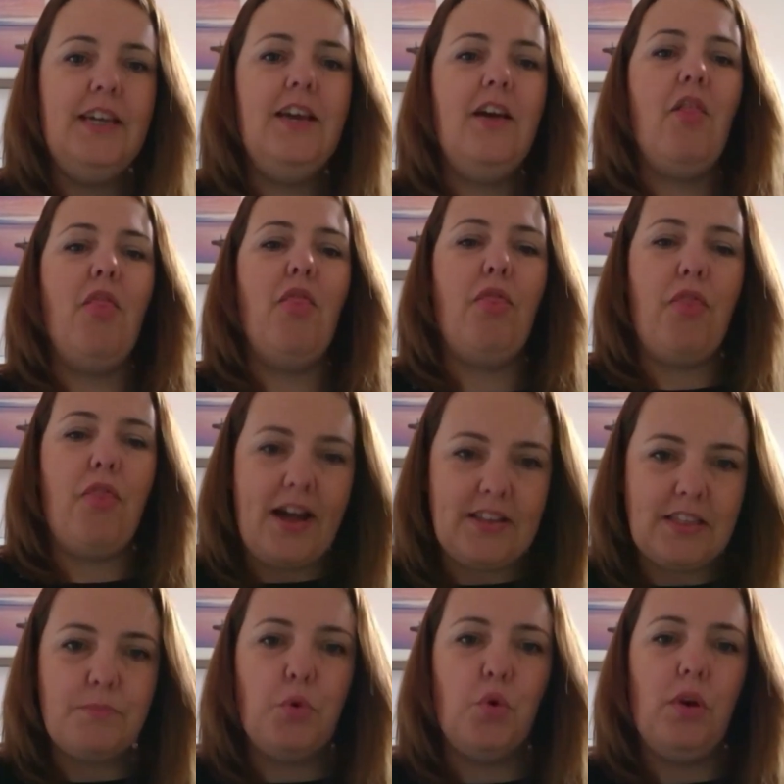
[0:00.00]
that's
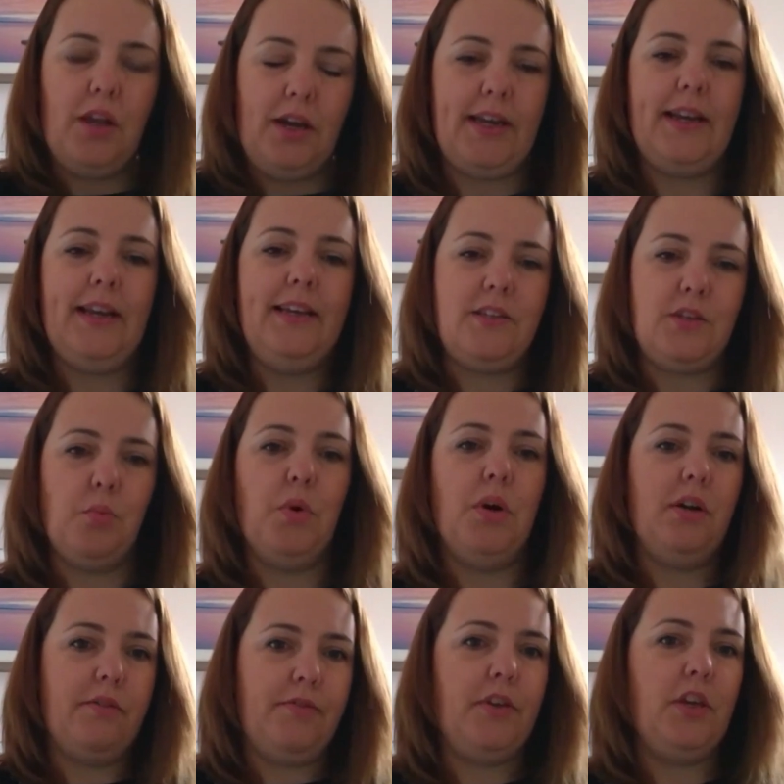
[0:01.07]
more likely to
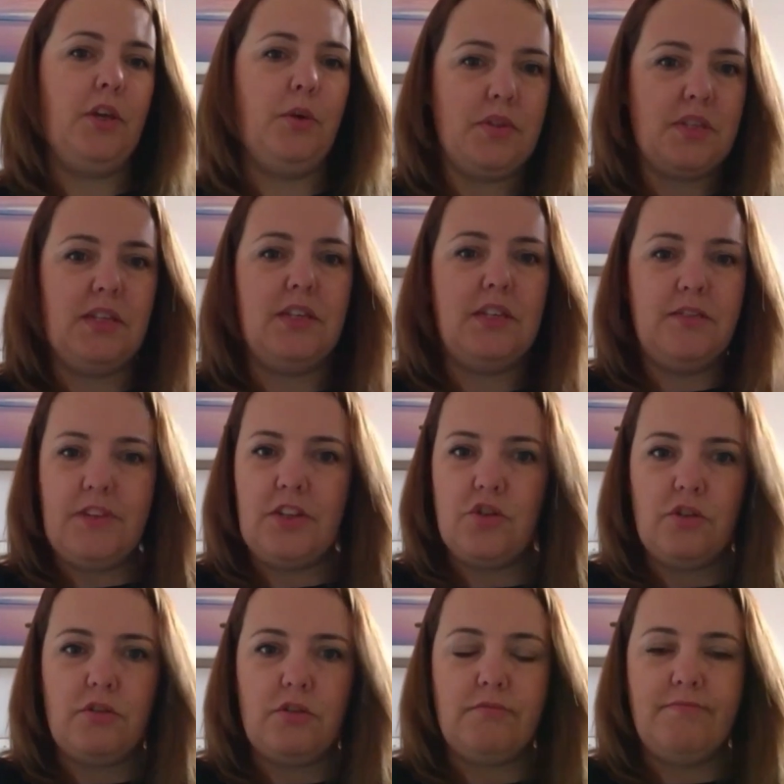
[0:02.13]
work for you as an
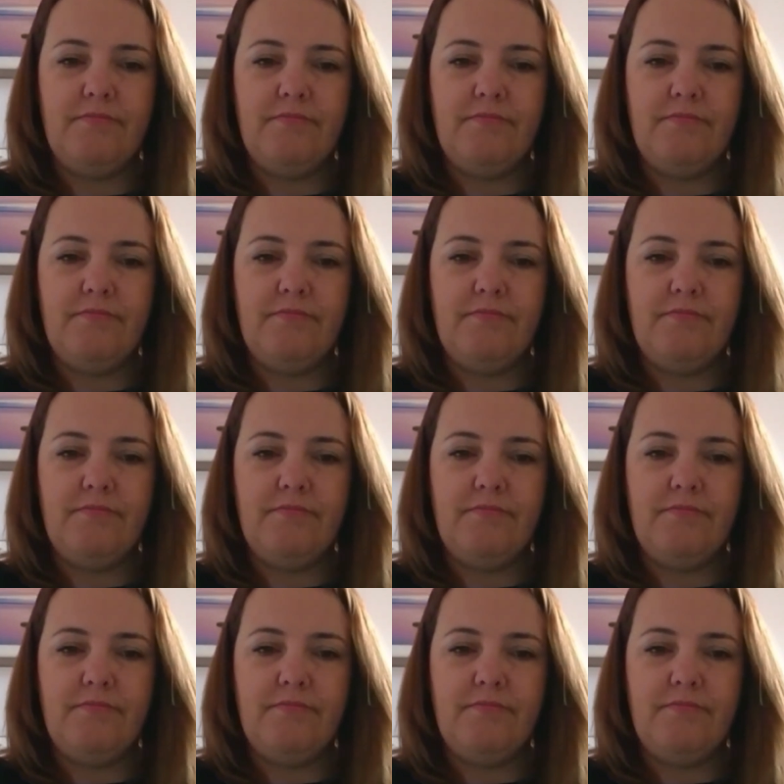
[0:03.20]
individual.